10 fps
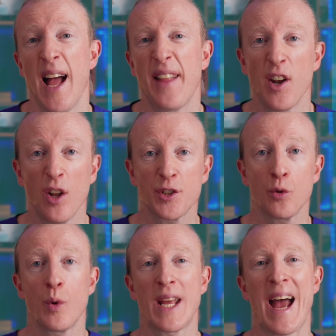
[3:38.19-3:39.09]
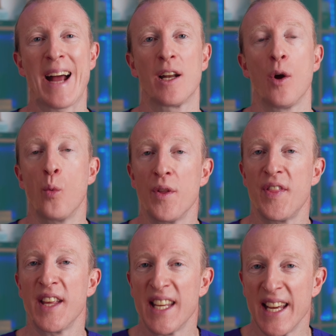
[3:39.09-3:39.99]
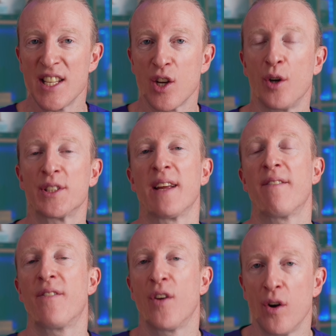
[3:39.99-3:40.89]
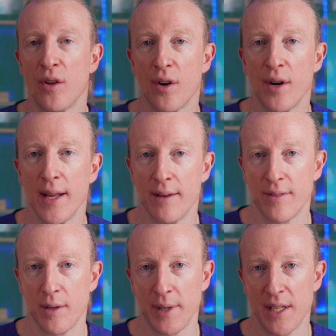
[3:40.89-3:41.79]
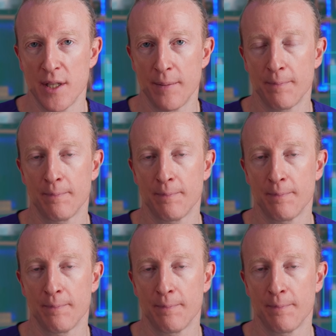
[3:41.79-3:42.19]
and they'll also react with the yeast, causing further inflammation.